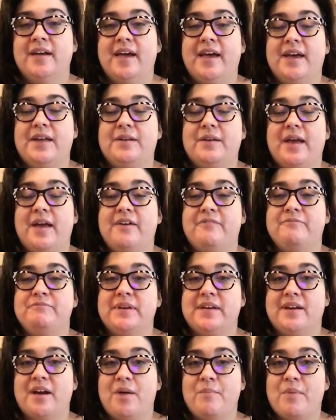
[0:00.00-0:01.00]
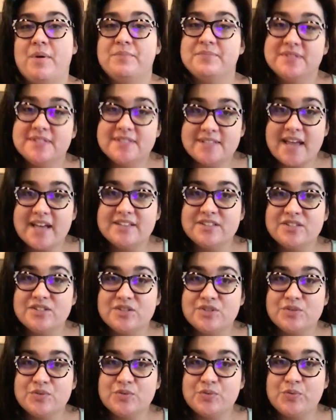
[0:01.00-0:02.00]
and have become
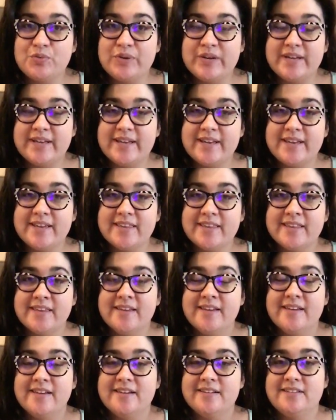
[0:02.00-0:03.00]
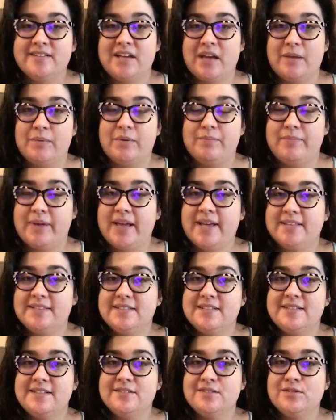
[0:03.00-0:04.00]
obsessed with diamond
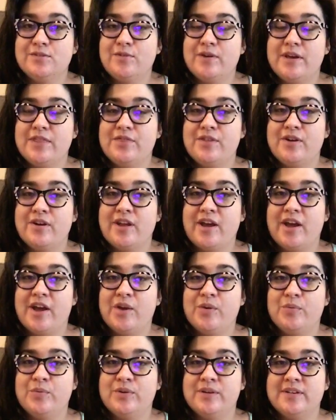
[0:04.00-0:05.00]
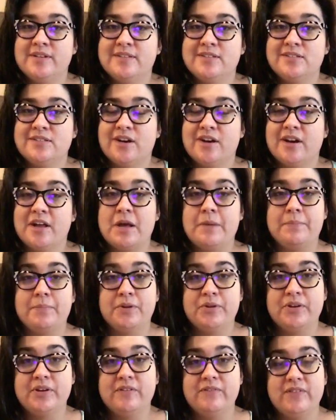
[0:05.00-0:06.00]
painting, so I thought I would start
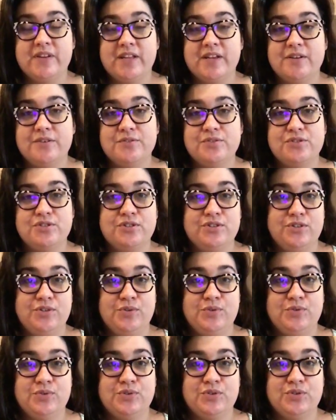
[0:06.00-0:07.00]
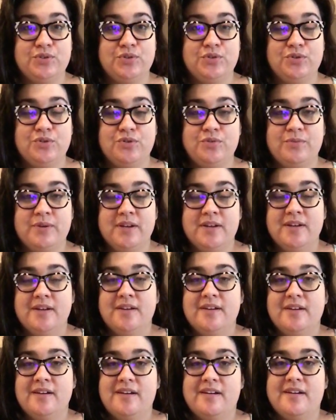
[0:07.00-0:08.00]
uploading videos to YouTube
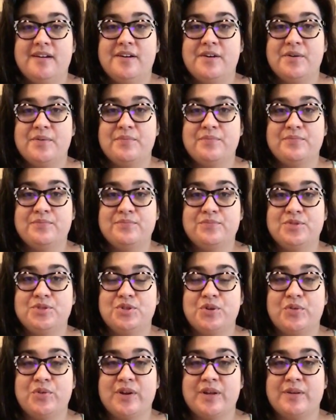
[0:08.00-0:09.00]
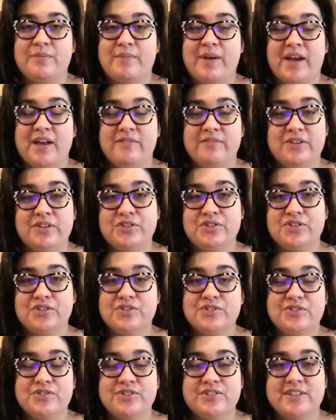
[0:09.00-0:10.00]
showing my
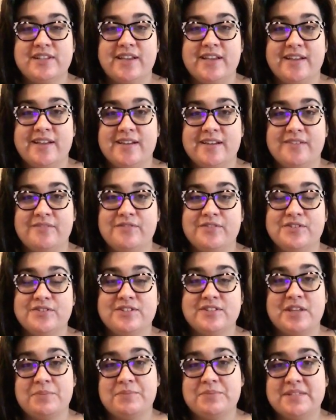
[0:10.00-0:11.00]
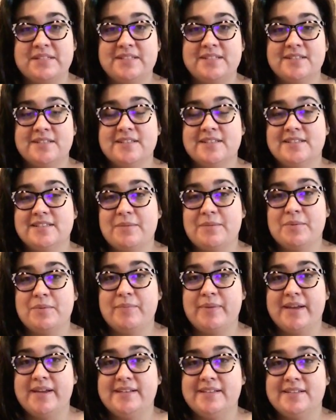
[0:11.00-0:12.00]
adventures and first steps into this
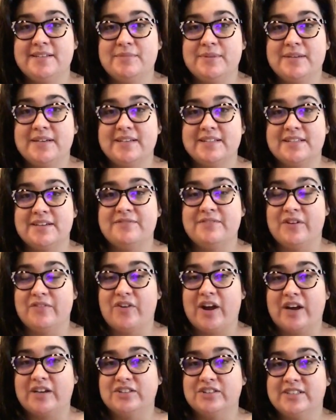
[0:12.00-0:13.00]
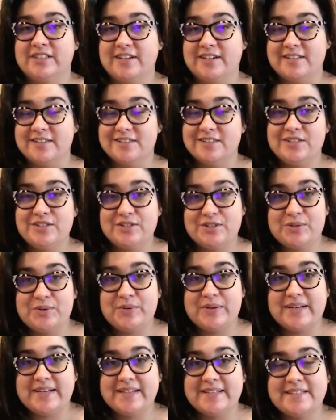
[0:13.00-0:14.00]
diamond painting because I've never actually gotten to do
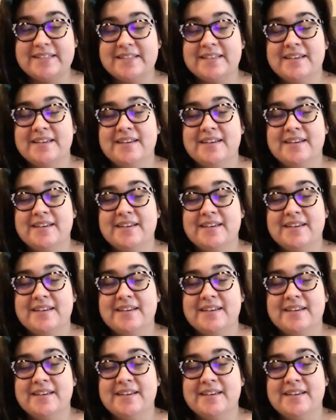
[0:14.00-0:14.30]
it.